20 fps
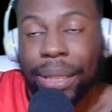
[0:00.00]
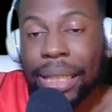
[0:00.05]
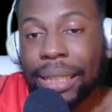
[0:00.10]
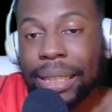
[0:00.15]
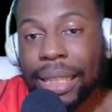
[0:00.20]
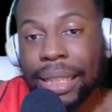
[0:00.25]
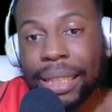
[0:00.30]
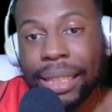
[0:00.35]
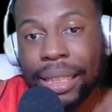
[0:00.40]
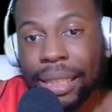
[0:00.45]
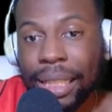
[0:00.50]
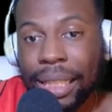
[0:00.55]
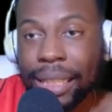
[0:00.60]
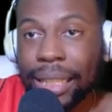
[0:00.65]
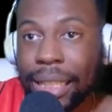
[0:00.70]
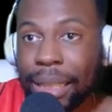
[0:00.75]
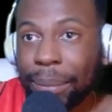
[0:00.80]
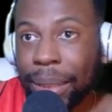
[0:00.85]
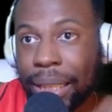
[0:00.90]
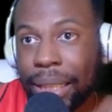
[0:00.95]
I think I
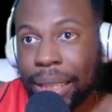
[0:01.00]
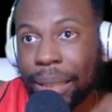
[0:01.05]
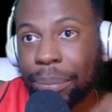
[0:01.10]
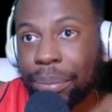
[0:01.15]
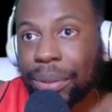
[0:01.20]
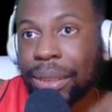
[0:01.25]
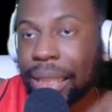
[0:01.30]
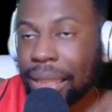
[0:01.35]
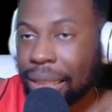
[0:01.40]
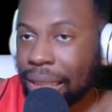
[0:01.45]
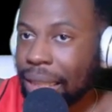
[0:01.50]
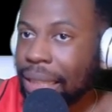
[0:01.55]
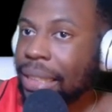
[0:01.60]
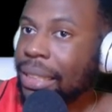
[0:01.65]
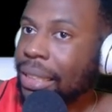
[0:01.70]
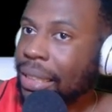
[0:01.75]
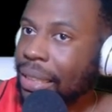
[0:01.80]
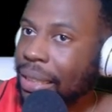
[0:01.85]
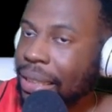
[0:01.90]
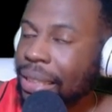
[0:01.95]
think it'd be Clippers. I think
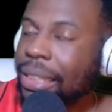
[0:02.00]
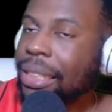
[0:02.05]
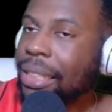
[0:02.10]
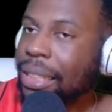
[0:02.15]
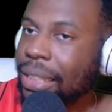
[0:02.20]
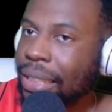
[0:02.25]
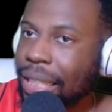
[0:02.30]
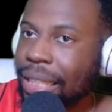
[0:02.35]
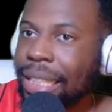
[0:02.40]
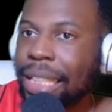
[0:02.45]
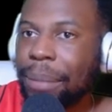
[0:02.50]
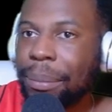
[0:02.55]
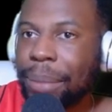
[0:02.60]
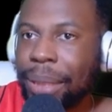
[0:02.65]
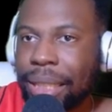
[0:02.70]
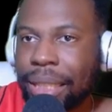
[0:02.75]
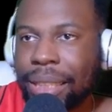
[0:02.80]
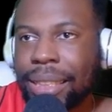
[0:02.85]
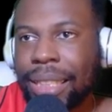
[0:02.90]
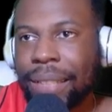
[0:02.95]
I think it'll be
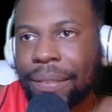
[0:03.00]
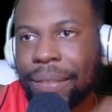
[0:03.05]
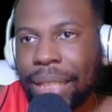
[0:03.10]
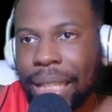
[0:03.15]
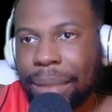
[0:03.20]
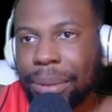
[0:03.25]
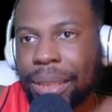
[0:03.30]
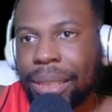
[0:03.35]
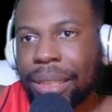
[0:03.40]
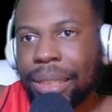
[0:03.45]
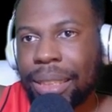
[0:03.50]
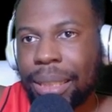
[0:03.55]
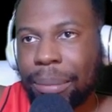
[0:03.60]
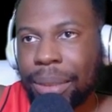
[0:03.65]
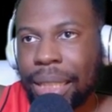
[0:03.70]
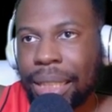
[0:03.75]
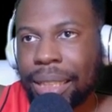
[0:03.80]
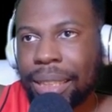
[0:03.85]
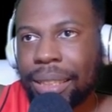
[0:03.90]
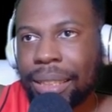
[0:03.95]
another seven game series. I'm
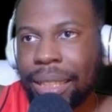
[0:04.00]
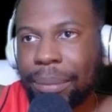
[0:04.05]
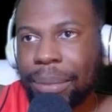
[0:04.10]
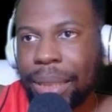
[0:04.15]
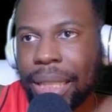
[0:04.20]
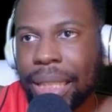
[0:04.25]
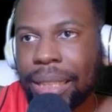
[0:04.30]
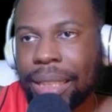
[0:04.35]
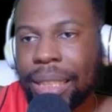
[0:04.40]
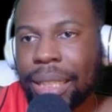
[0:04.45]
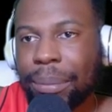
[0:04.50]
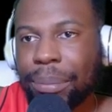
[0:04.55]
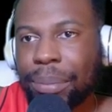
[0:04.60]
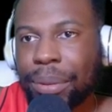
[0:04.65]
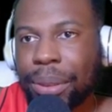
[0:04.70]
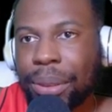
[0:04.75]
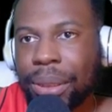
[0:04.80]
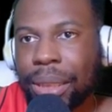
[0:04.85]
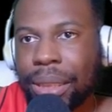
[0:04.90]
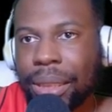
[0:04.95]
gonna take the, I'm take the
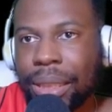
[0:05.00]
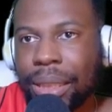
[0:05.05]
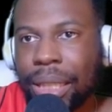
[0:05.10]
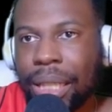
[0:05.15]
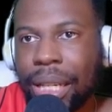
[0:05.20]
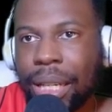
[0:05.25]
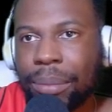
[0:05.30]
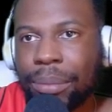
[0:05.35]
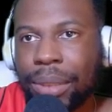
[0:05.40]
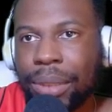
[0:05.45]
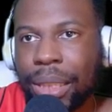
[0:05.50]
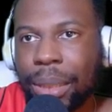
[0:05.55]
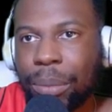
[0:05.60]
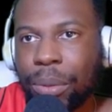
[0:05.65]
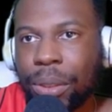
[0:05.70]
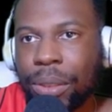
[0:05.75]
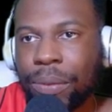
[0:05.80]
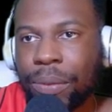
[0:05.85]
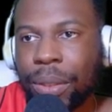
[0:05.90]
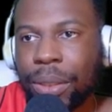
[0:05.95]
Clippers. Um,
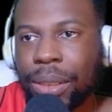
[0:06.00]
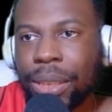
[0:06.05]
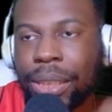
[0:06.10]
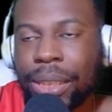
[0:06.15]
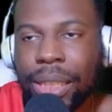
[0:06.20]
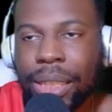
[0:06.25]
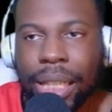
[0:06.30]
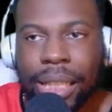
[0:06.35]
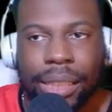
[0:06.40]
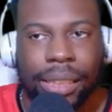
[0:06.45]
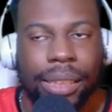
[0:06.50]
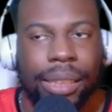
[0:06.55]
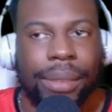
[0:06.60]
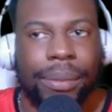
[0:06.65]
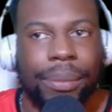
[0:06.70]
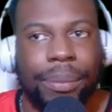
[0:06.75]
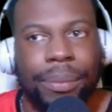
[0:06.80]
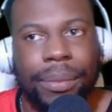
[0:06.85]
Timberwolves versus Suns.